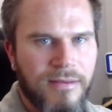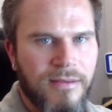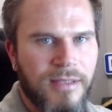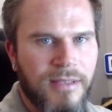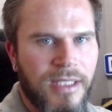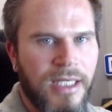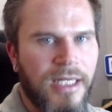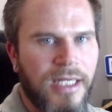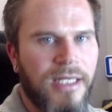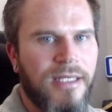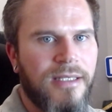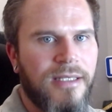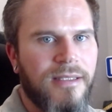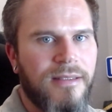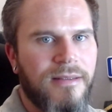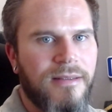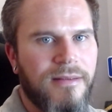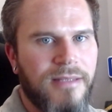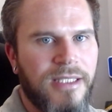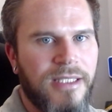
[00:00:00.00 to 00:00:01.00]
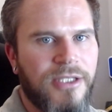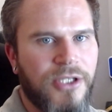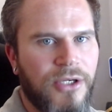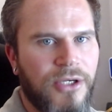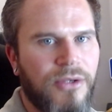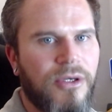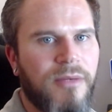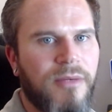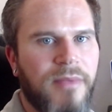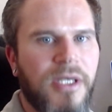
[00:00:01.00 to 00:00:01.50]
an
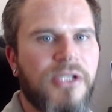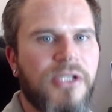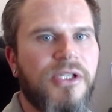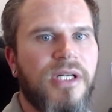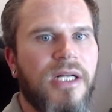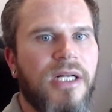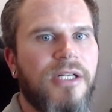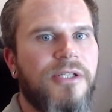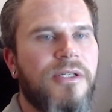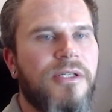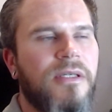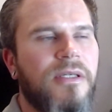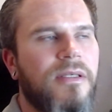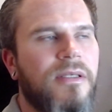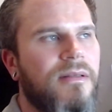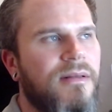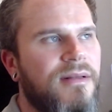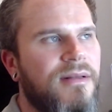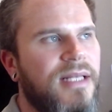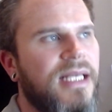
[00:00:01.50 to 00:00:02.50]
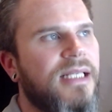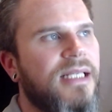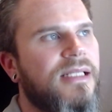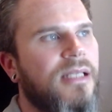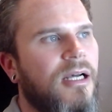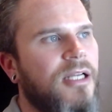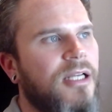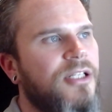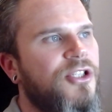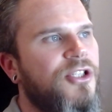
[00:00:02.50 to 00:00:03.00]
internal combustion engine. This,
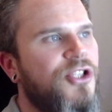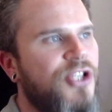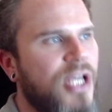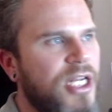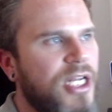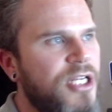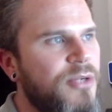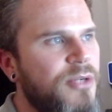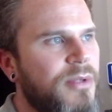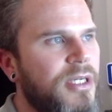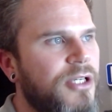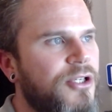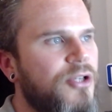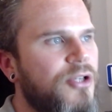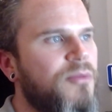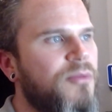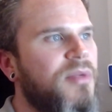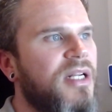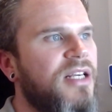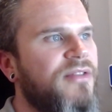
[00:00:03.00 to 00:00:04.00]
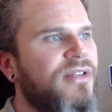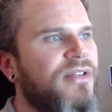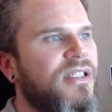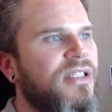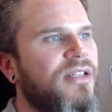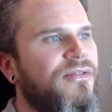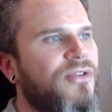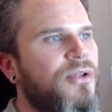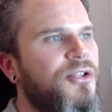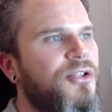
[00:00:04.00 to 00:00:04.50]
I genuinely do believe, is
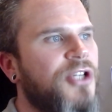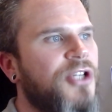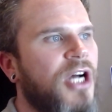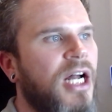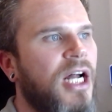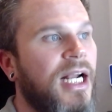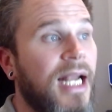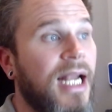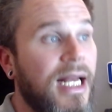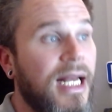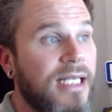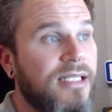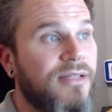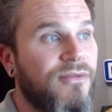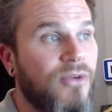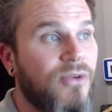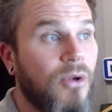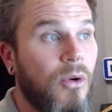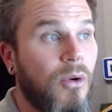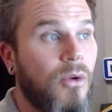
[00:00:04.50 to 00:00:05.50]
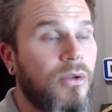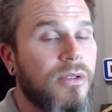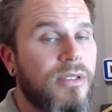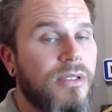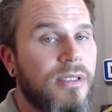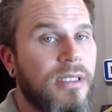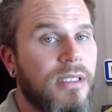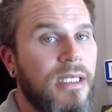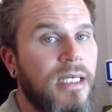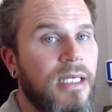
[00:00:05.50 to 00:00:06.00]
the future, unless, of
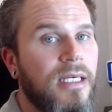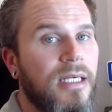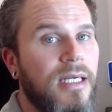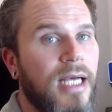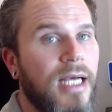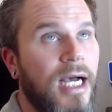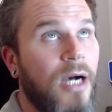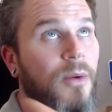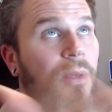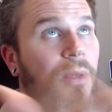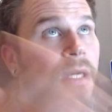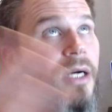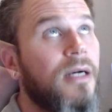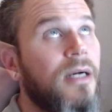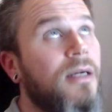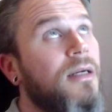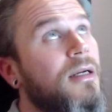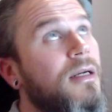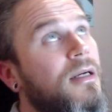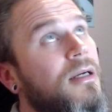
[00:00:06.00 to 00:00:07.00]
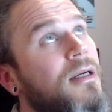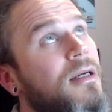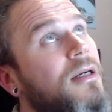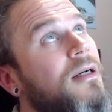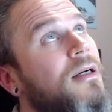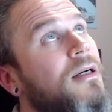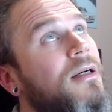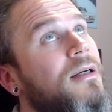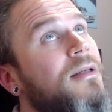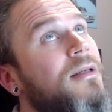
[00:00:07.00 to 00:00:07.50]
course, our
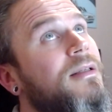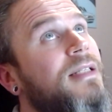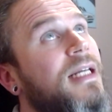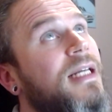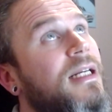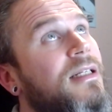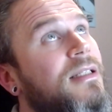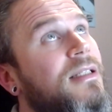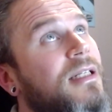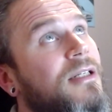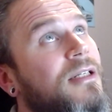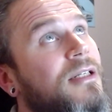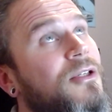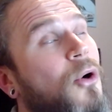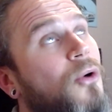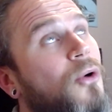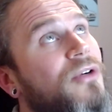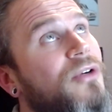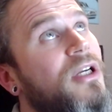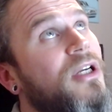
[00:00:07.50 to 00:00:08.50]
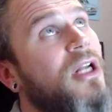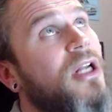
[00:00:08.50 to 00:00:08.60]
dictatorial